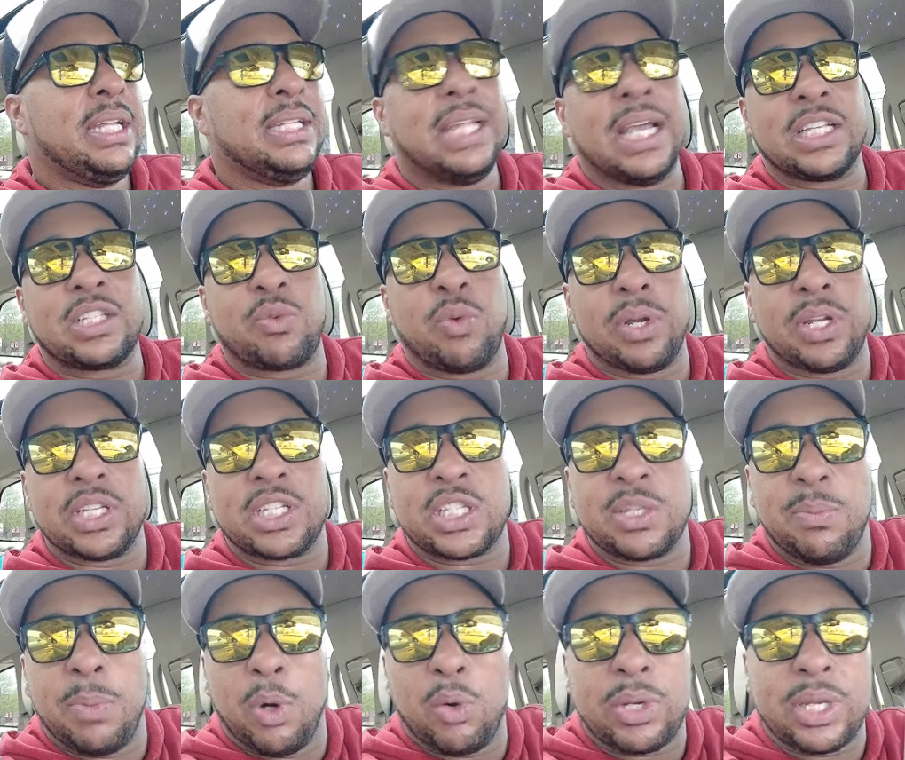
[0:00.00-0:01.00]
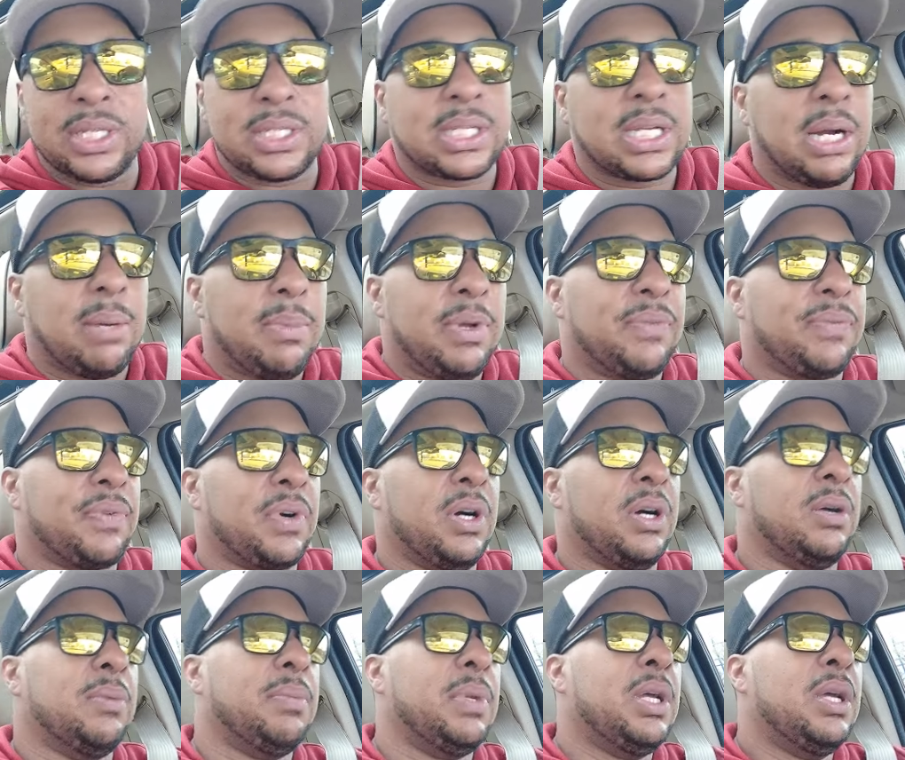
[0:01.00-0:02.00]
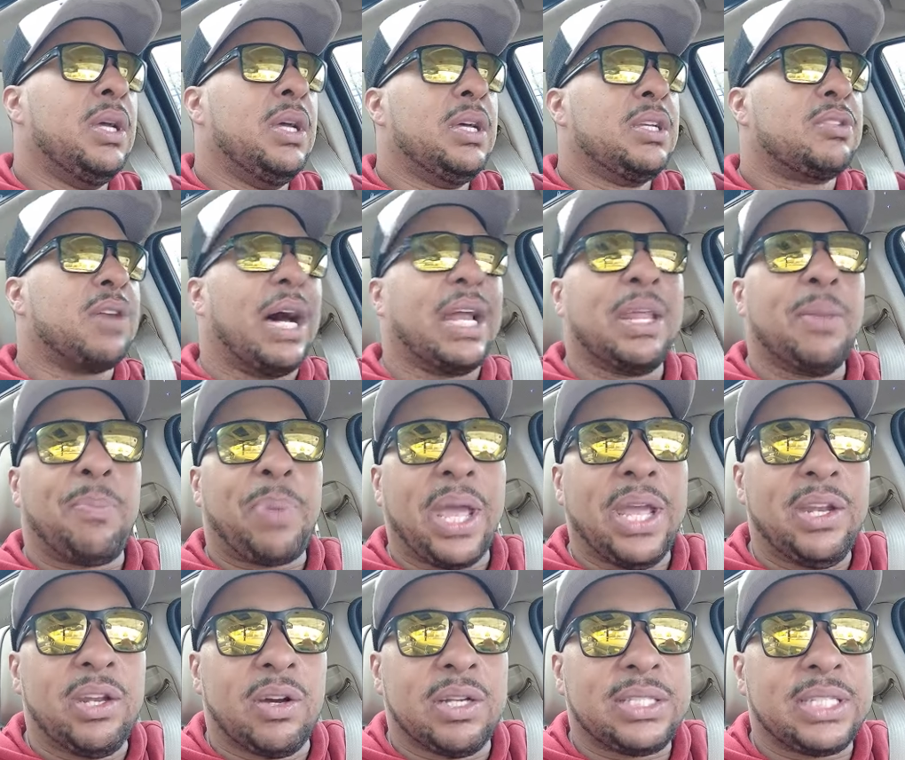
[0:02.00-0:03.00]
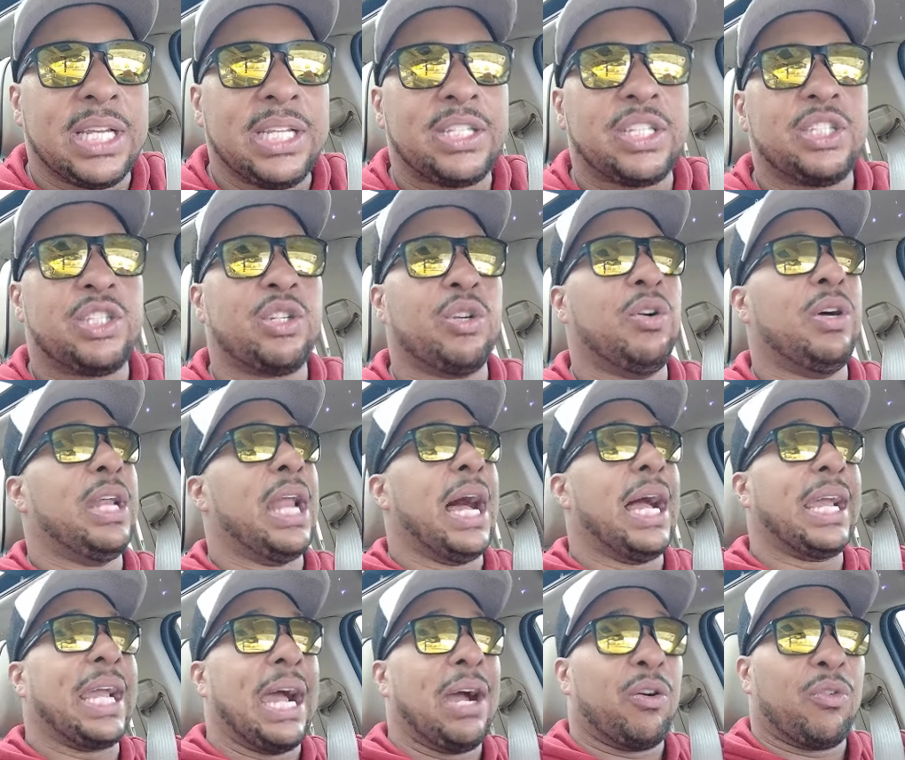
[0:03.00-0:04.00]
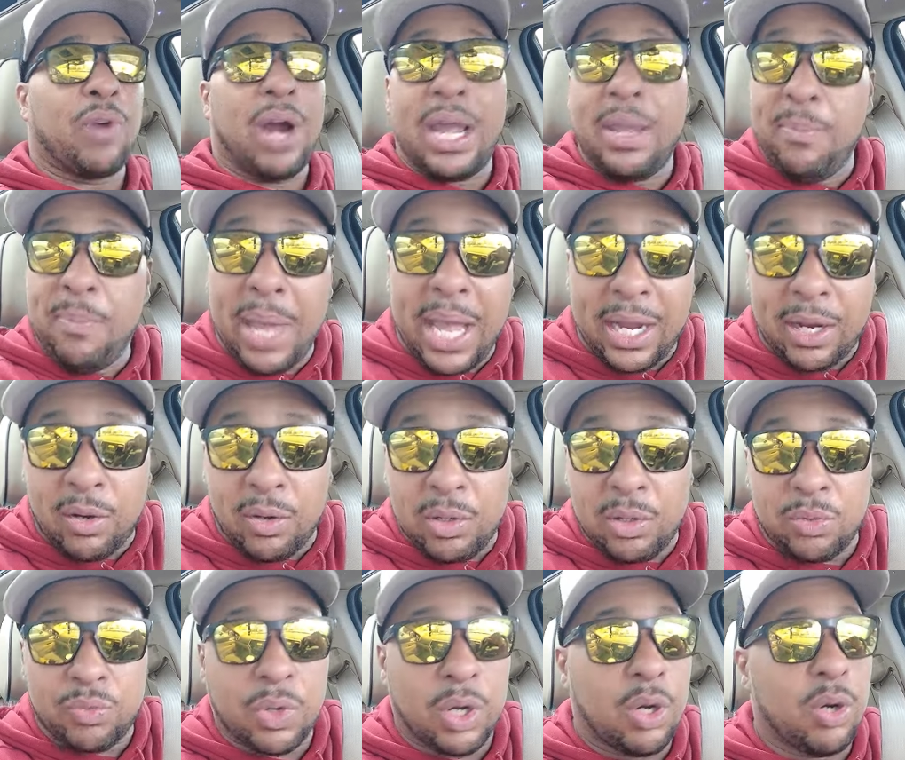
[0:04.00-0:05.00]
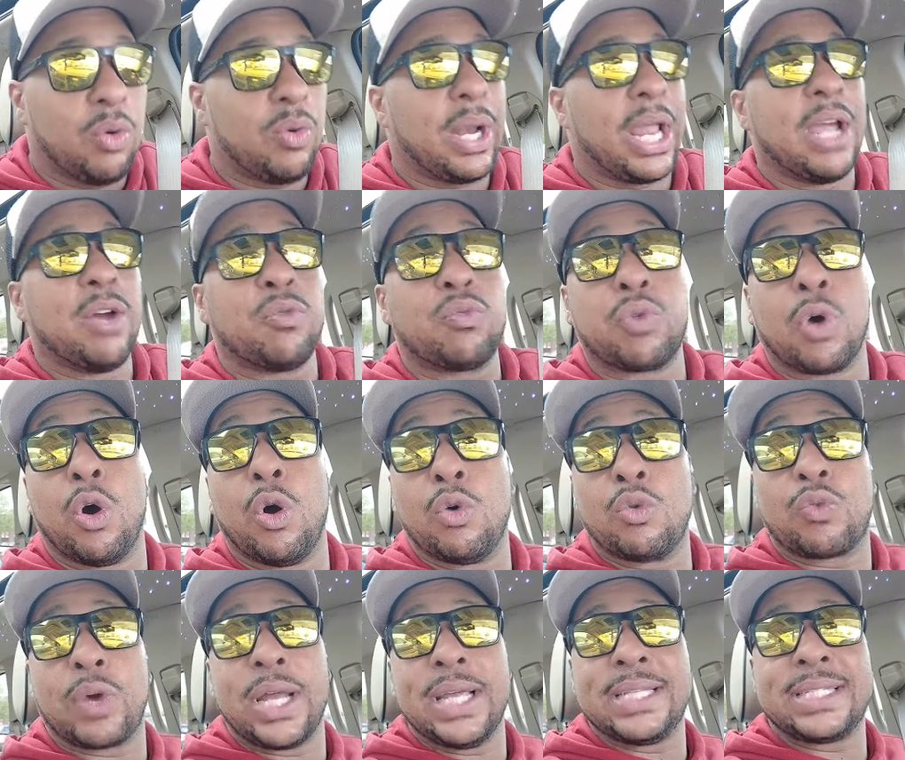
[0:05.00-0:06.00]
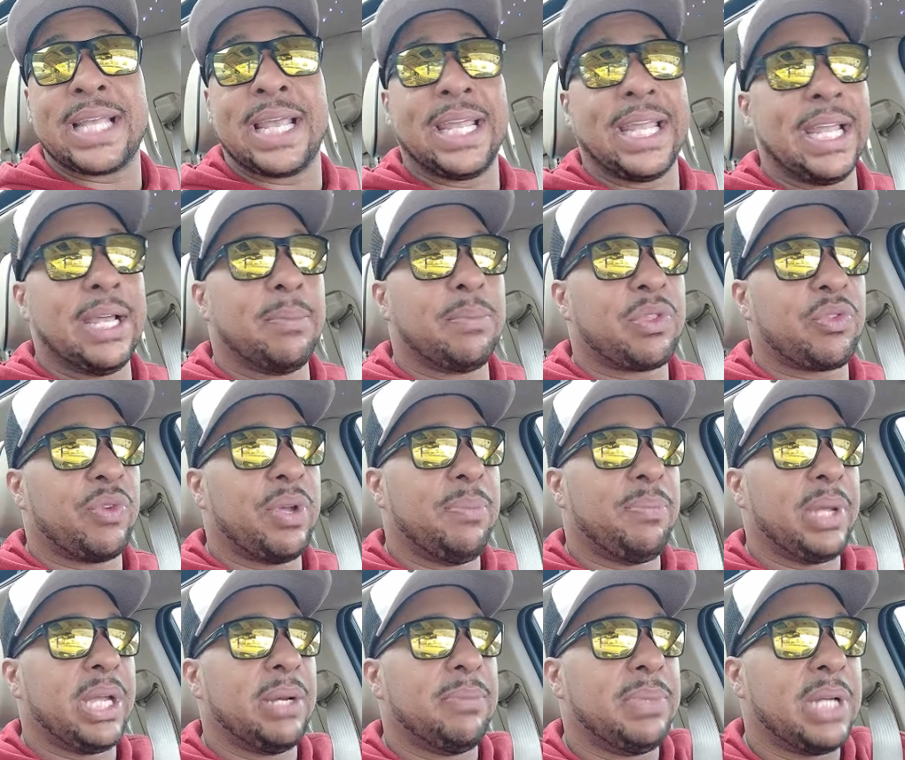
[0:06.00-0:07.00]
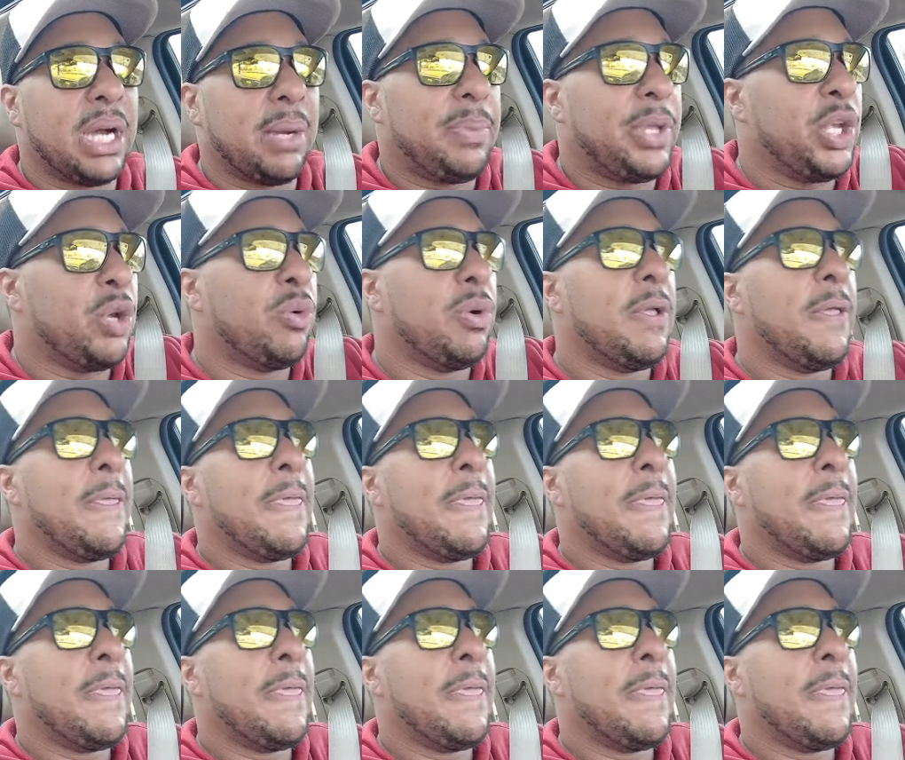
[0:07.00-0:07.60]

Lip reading: That's where the smoke is coming from. So I didn't pay no attention to it. I got right back on the road and road raced a M3 BMW.